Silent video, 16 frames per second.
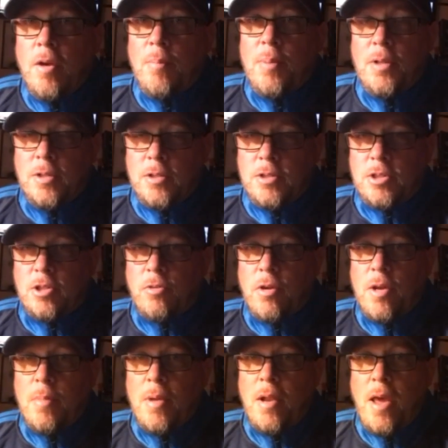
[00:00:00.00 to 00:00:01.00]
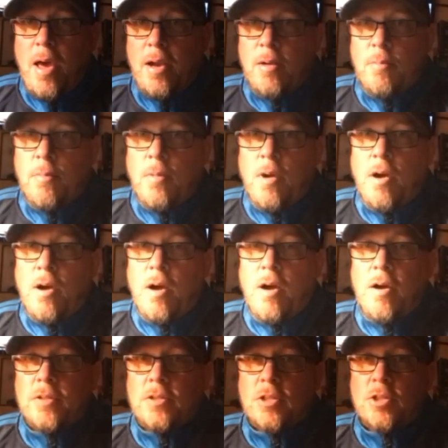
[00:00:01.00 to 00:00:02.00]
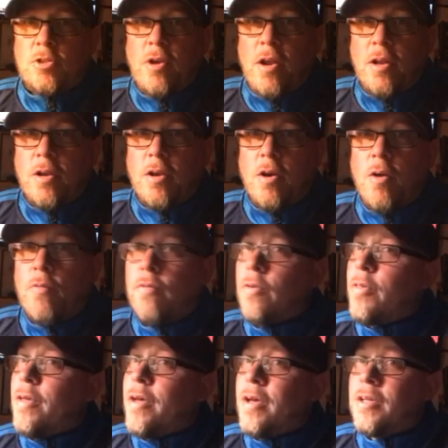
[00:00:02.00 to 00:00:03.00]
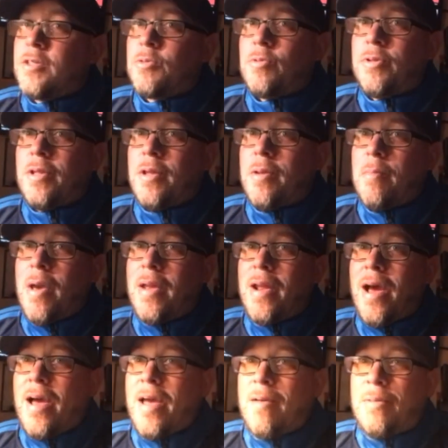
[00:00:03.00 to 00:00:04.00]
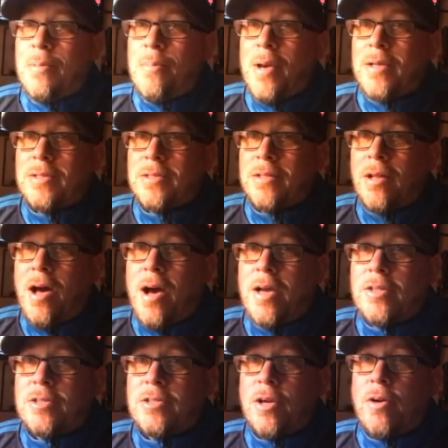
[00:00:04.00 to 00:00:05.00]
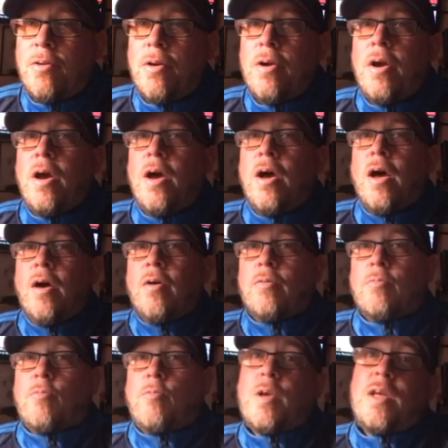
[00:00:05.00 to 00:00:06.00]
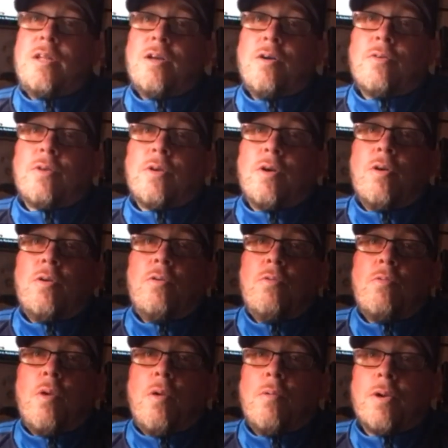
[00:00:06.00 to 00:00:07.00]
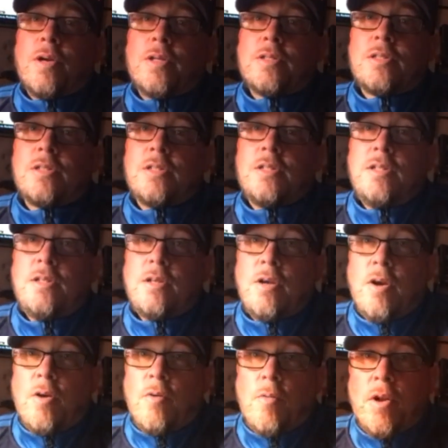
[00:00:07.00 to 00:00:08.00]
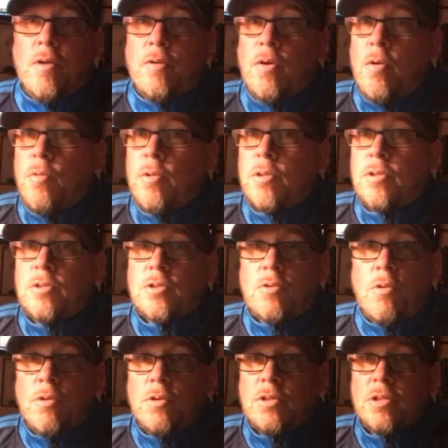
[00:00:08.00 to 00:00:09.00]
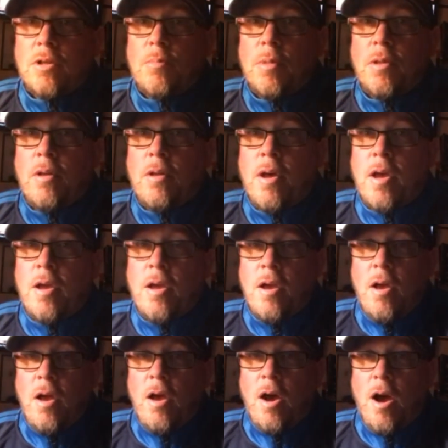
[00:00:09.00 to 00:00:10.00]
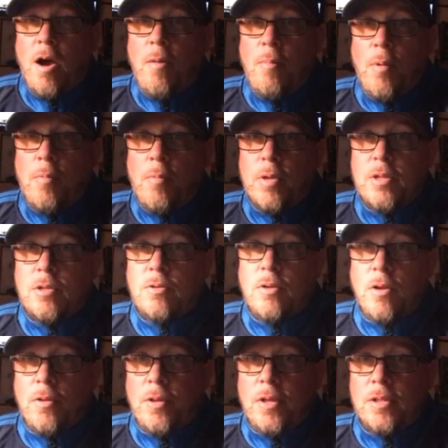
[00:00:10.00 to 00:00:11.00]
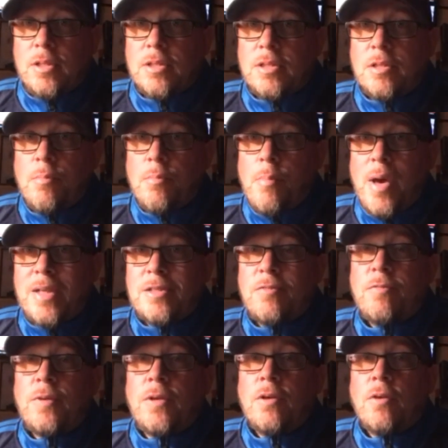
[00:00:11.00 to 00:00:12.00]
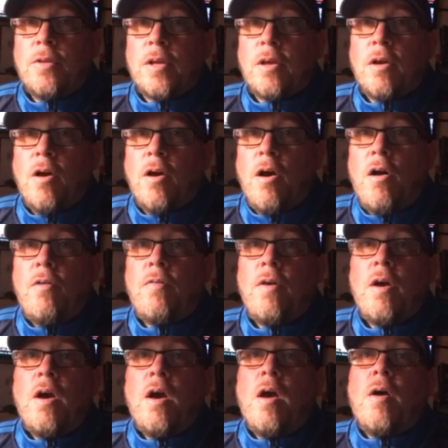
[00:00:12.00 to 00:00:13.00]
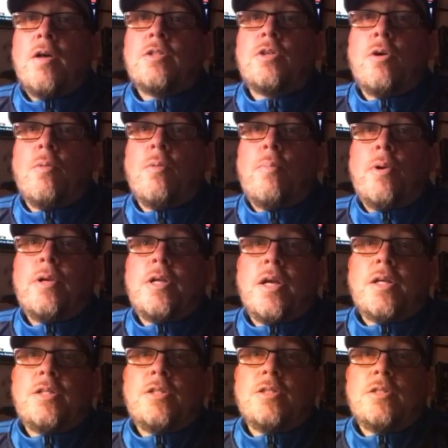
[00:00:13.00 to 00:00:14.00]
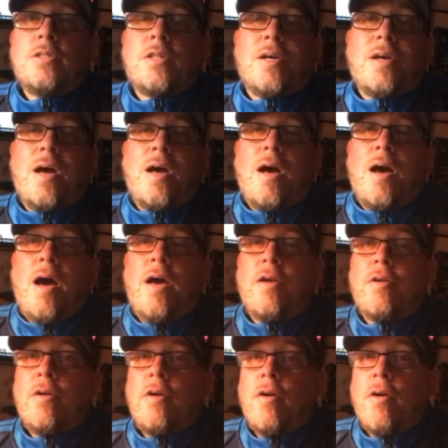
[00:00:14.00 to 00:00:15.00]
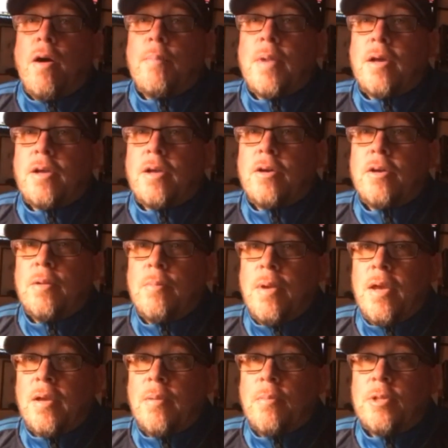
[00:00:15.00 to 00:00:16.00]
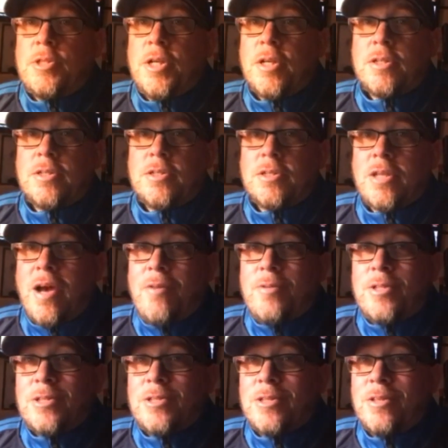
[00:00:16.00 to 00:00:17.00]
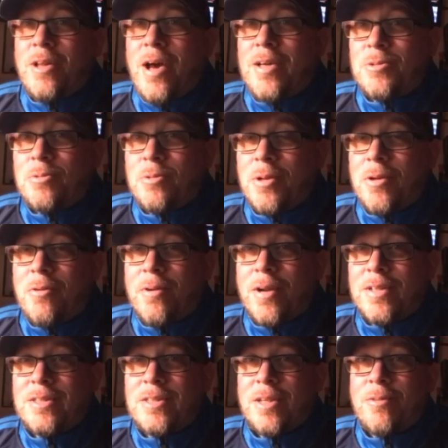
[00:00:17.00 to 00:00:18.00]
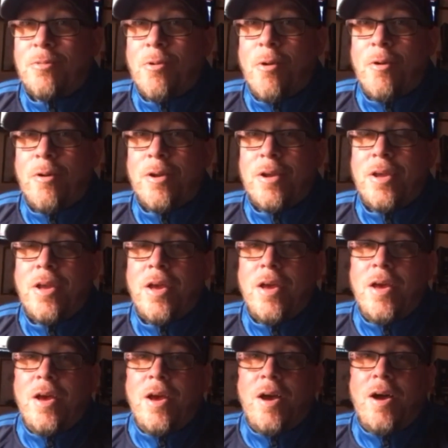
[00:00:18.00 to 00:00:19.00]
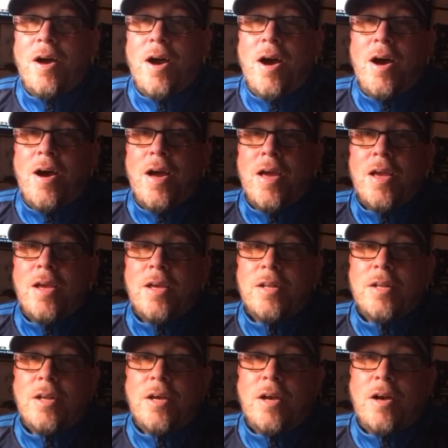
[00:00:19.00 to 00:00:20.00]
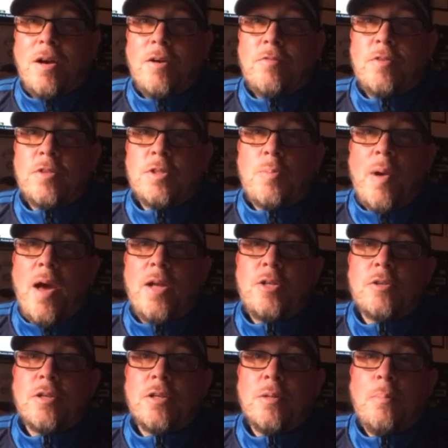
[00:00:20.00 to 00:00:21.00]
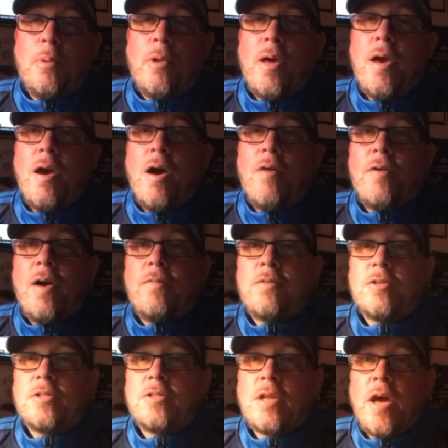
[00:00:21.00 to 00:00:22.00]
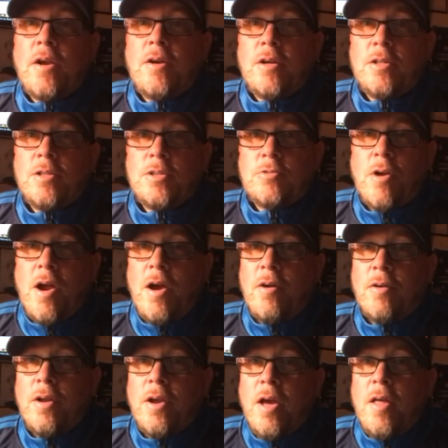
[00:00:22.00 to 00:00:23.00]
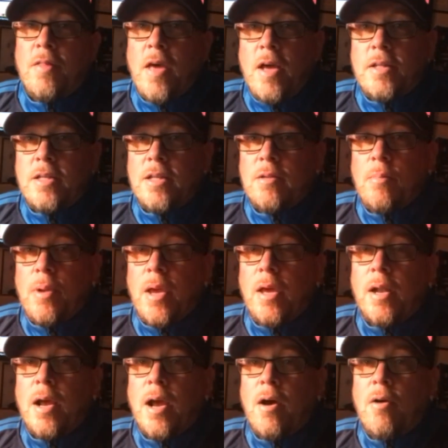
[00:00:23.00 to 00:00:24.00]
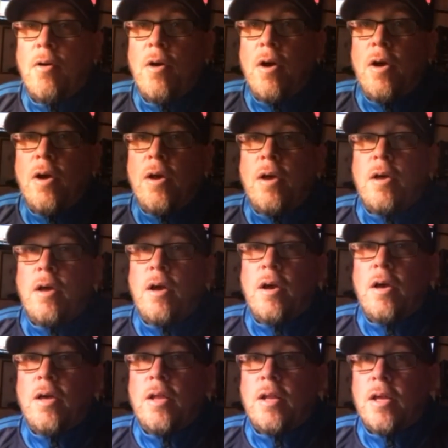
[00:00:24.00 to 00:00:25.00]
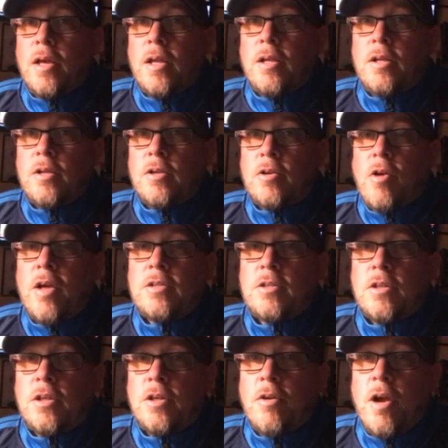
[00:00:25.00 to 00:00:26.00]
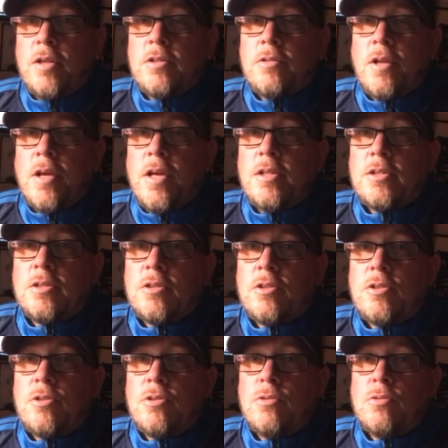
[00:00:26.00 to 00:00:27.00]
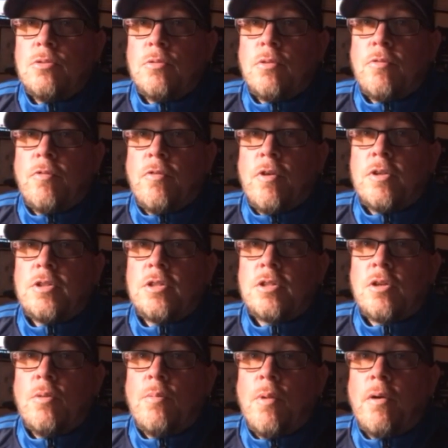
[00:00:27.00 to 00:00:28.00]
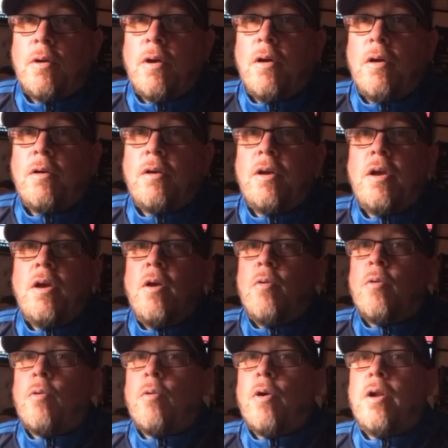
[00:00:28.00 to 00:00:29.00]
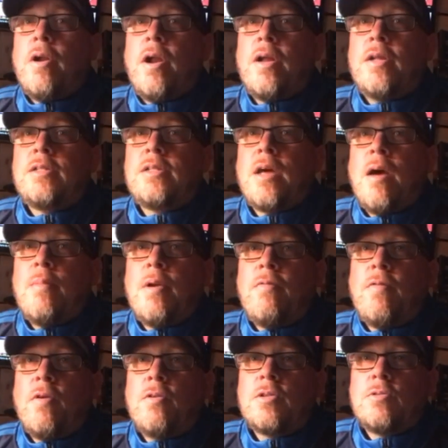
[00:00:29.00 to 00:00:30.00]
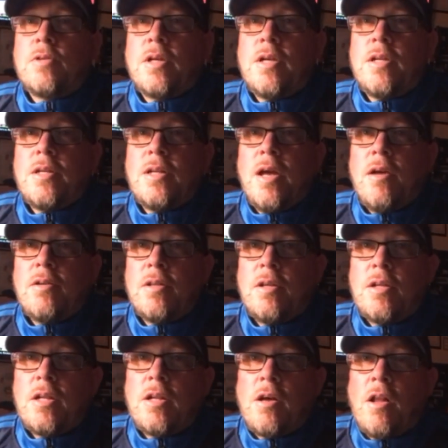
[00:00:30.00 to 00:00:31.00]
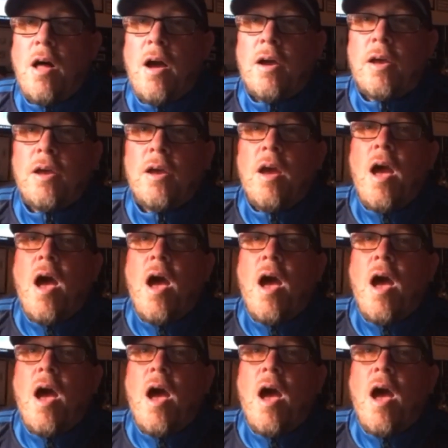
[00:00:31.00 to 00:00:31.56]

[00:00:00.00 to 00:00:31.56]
be screaming at them uh, to try to go for things when they may not have the best lie. So we don't know what we're going to see. We don't know what the scores are going to be like, uh, but we do know this: it's the best field in golf. So predictions. I don't know. I'm not good at making predictions. Obviously, last week when I said Rory uh, and uh, Fitzpatrick in a playoff after Saturday's round. That didn't pan out. Uh, and again, congratulations to Francesco Molinari. We're running out of time here, folks. We're getting down to the clock.